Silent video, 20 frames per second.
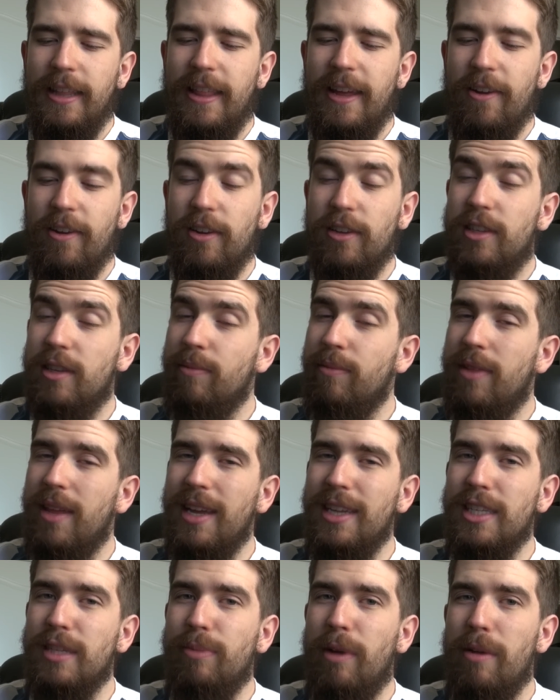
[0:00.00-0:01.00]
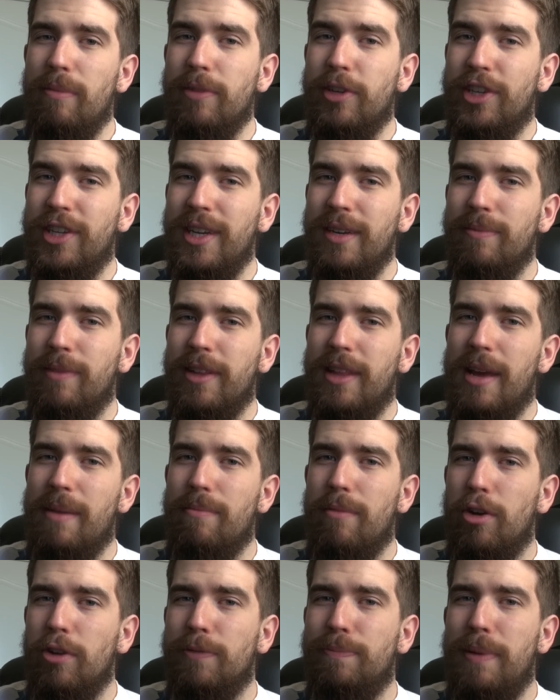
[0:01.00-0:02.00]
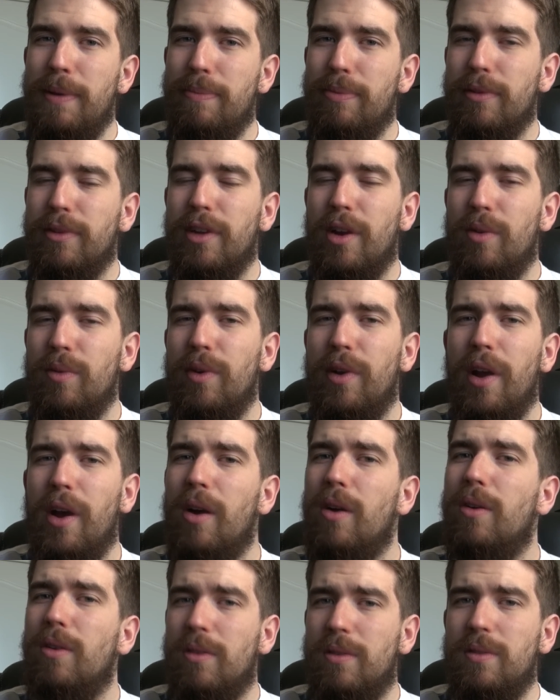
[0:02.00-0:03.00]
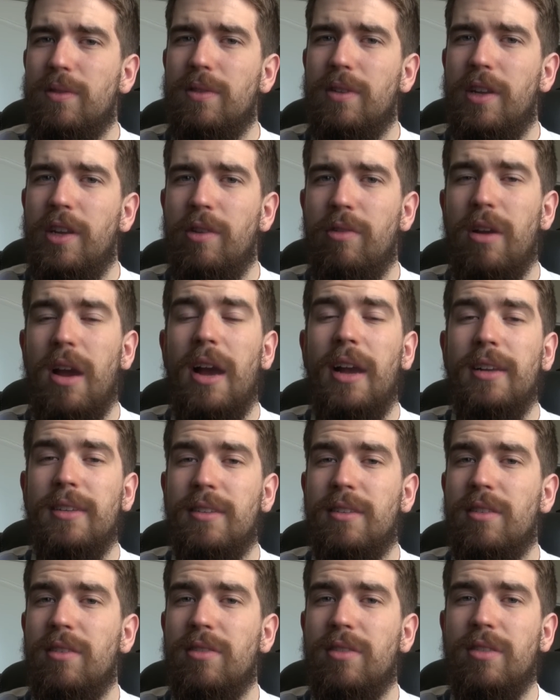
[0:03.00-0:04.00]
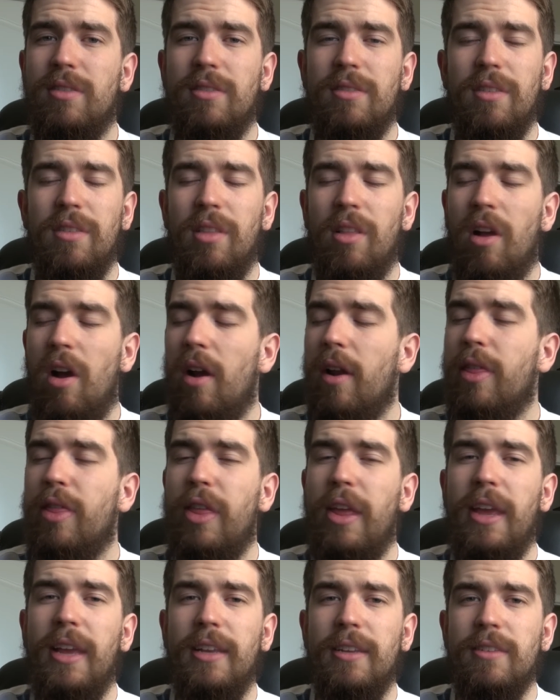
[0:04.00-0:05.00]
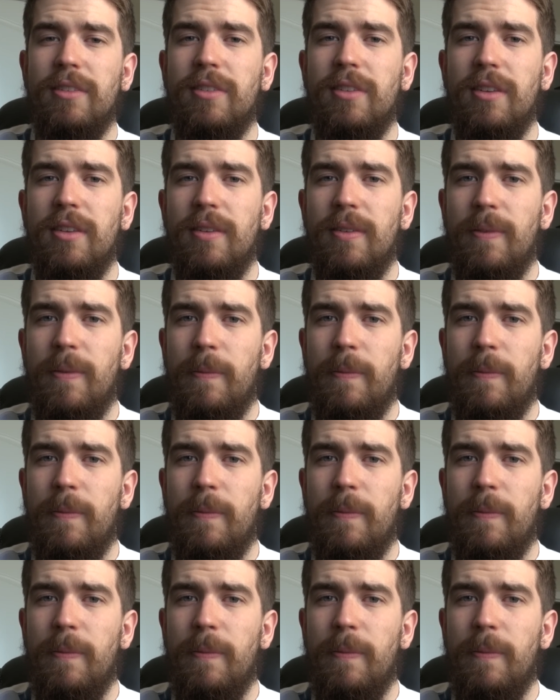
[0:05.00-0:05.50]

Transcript: there are some things about Machinima that most people don't know, you guys. There's a lot of things.